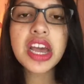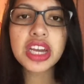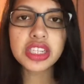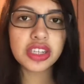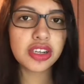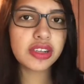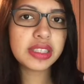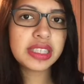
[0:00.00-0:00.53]

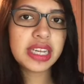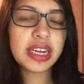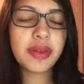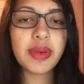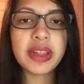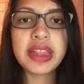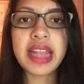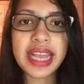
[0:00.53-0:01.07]
Should you study
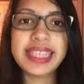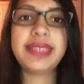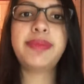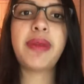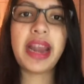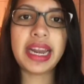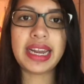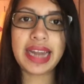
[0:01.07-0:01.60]
with nice
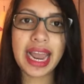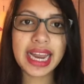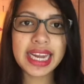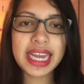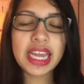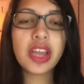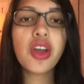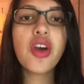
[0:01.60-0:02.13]
bright
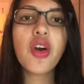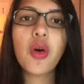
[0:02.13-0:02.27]
lighting